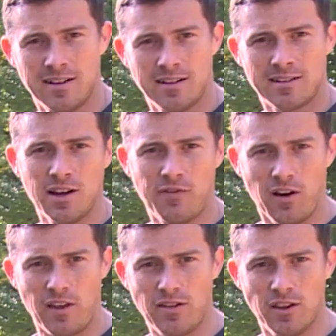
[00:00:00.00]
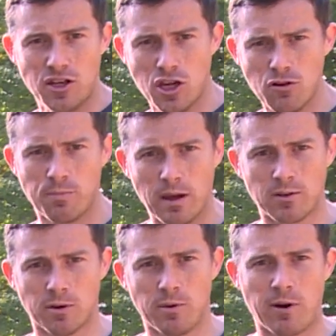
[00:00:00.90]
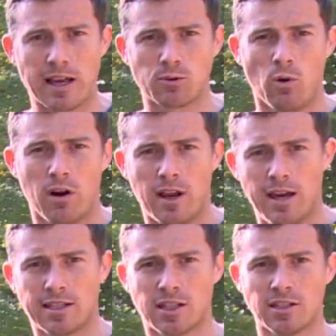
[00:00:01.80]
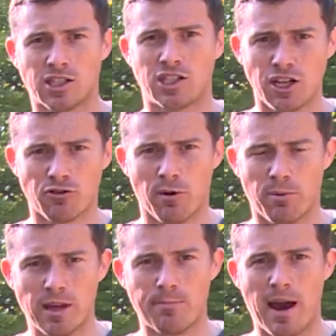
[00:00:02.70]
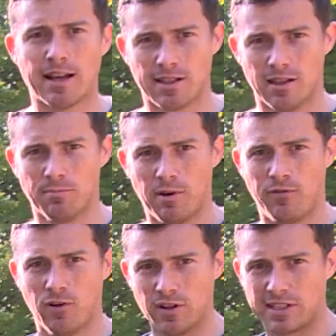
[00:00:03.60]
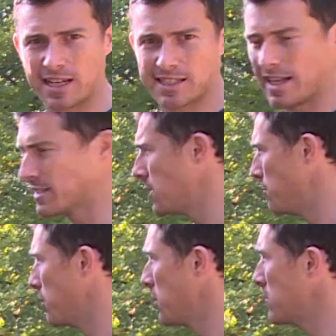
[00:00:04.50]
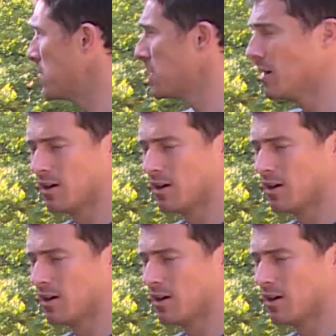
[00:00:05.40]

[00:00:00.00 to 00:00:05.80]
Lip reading: So far then, the new BMW X1 is considerably better than before. This extends to the boot. This